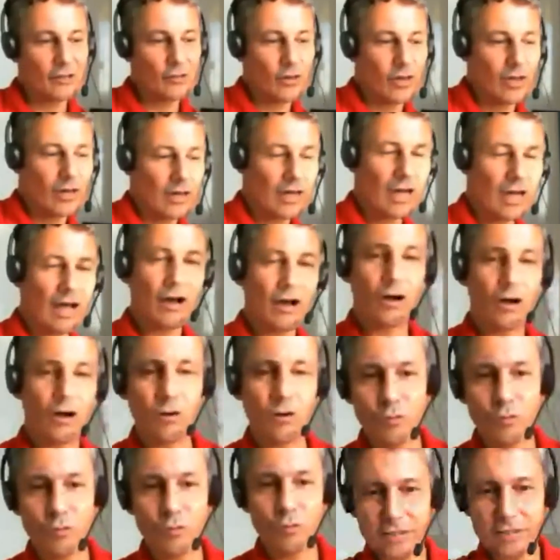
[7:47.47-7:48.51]

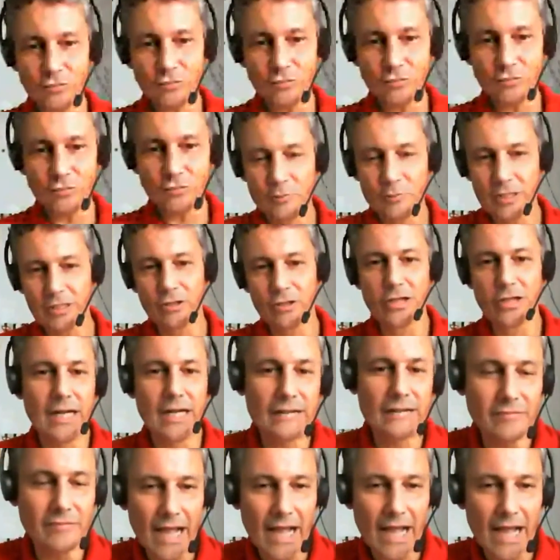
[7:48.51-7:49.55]
what would be your
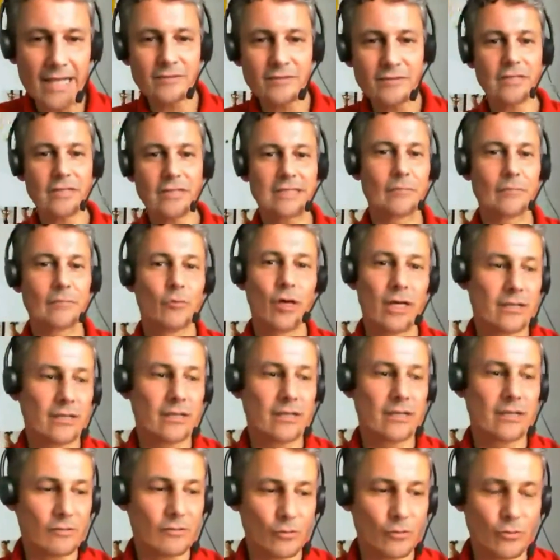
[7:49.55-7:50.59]
advice for someone
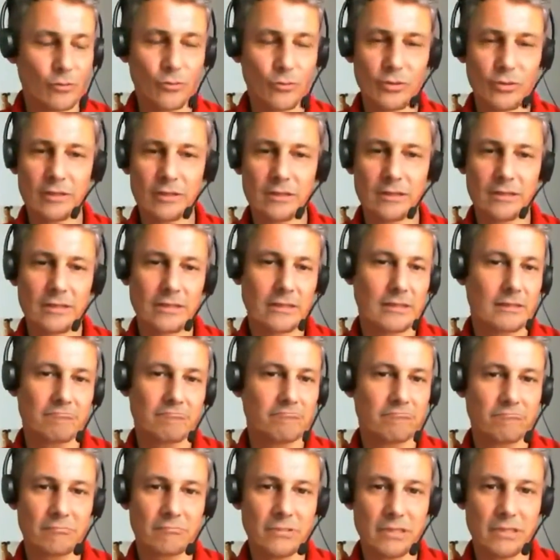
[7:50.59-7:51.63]
who
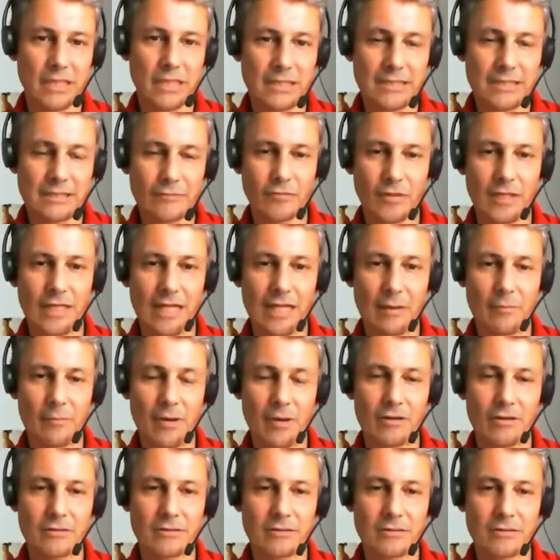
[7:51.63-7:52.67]
would just think
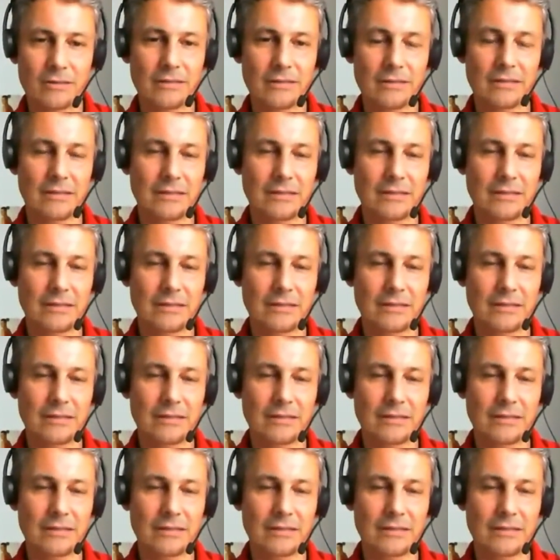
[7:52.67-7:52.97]
about